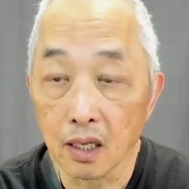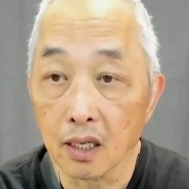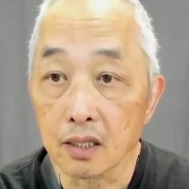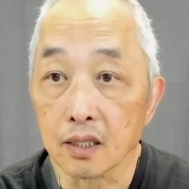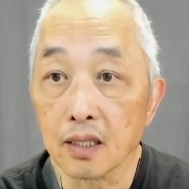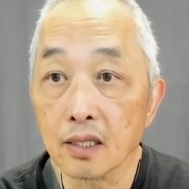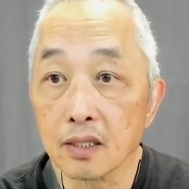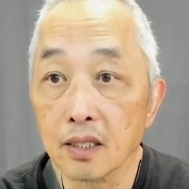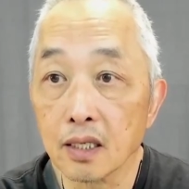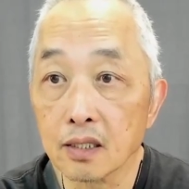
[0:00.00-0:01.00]
The
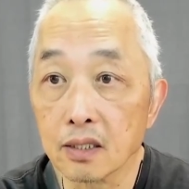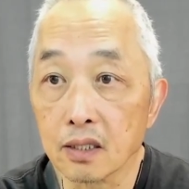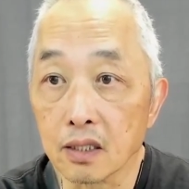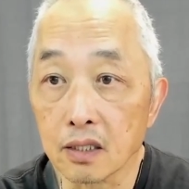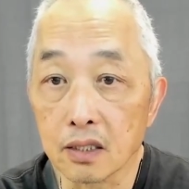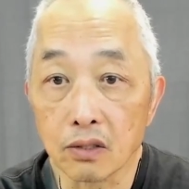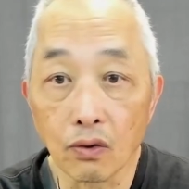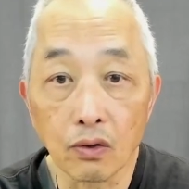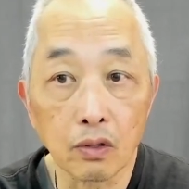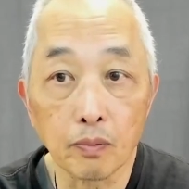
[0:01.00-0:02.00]
destination is
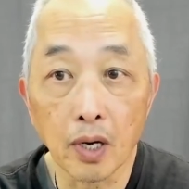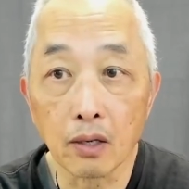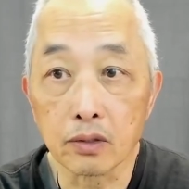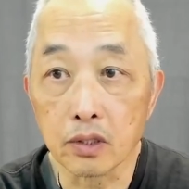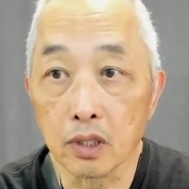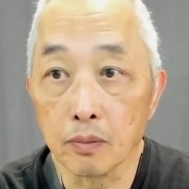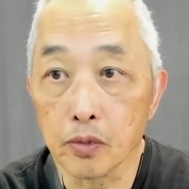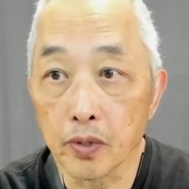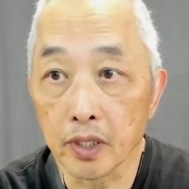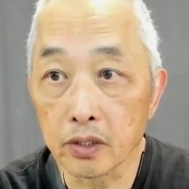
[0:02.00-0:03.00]
all about the
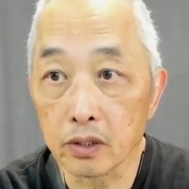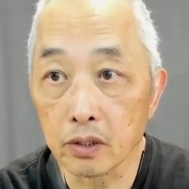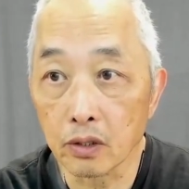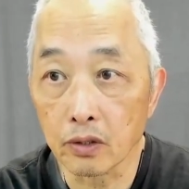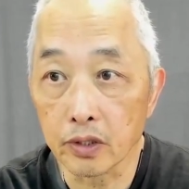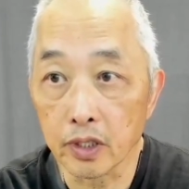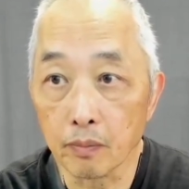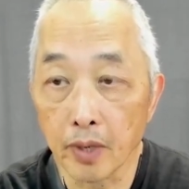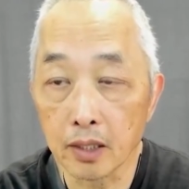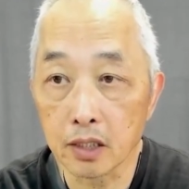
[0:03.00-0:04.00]
liberation or the
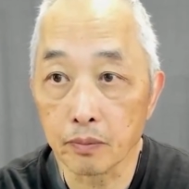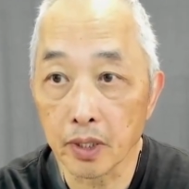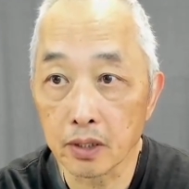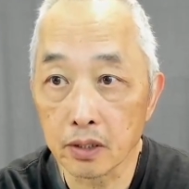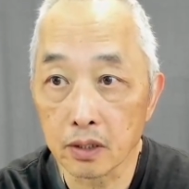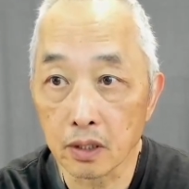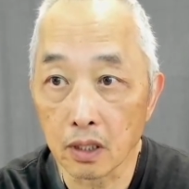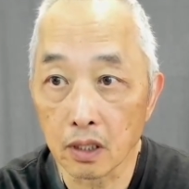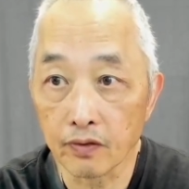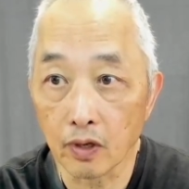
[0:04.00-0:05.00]
emancipation
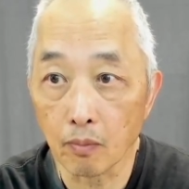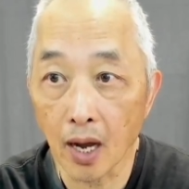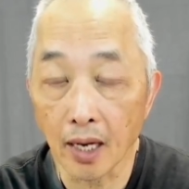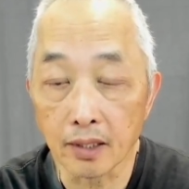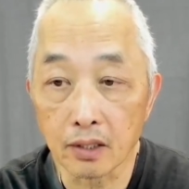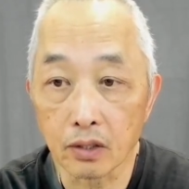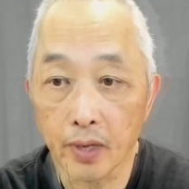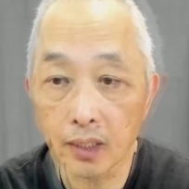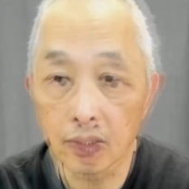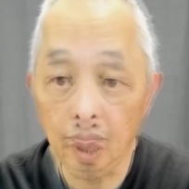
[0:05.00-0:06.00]
of a mind, correct?